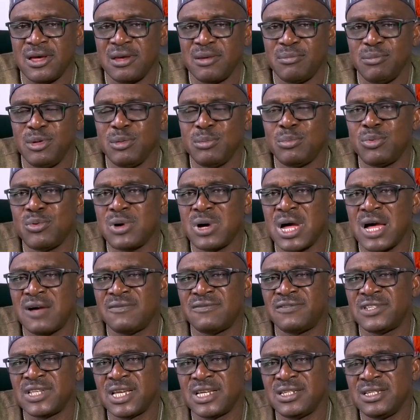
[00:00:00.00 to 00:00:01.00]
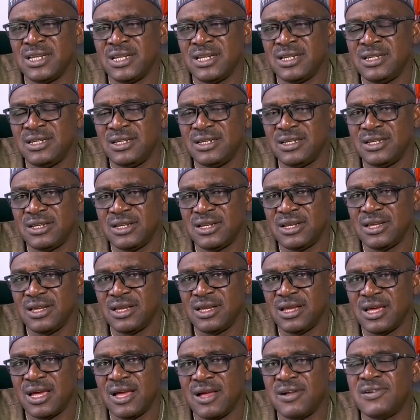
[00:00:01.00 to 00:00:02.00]
people have started
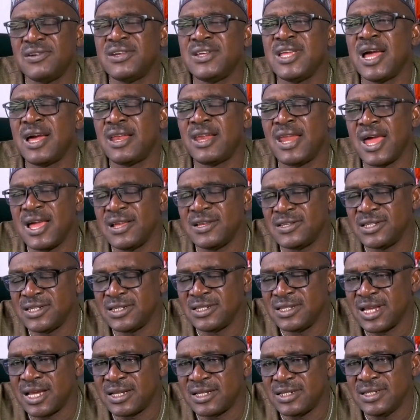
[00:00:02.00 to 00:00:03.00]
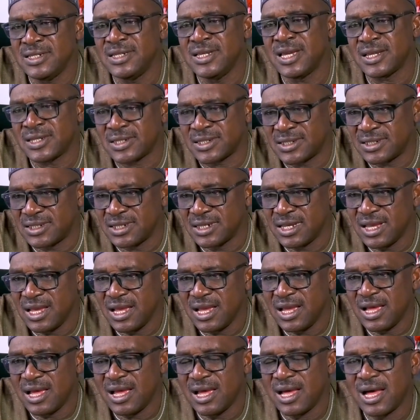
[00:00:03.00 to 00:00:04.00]
realizing that yes,
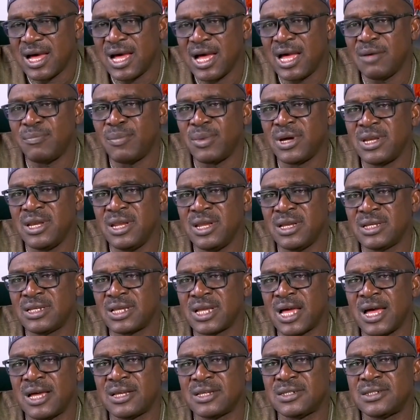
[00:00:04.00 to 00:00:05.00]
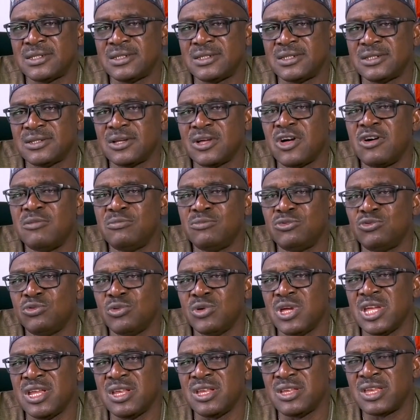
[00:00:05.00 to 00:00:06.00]
IPADEC has come to
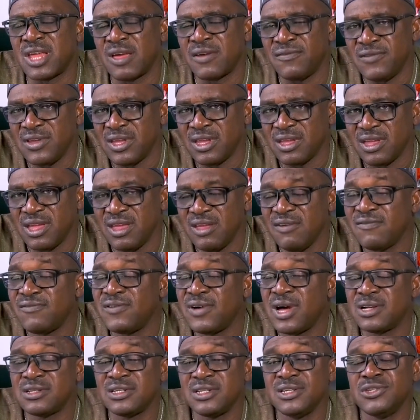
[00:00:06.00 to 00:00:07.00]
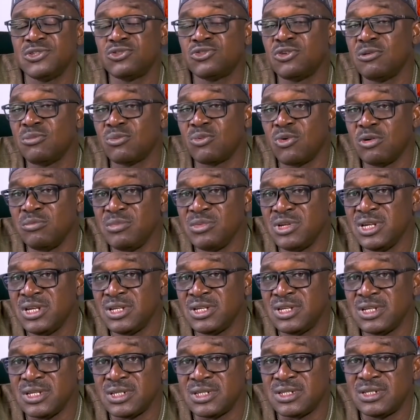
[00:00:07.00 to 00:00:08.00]
intervene. In fact, in some
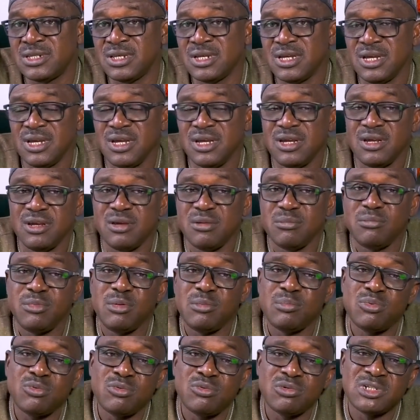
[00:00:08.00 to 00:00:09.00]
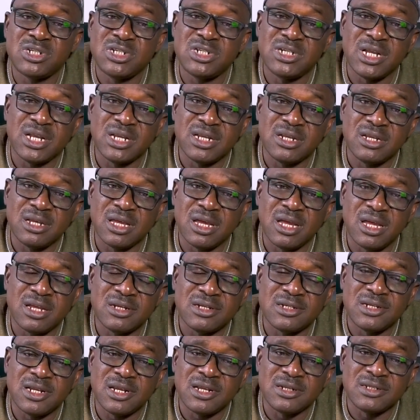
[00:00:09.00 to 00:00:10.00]
communities, people
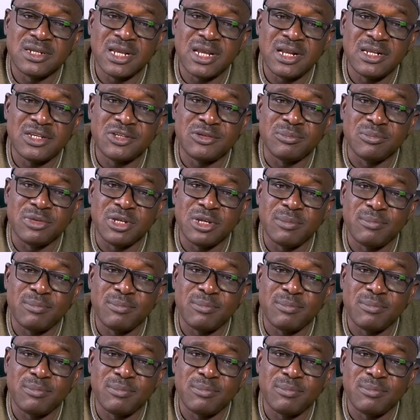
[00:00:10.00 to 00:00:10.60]
tell me,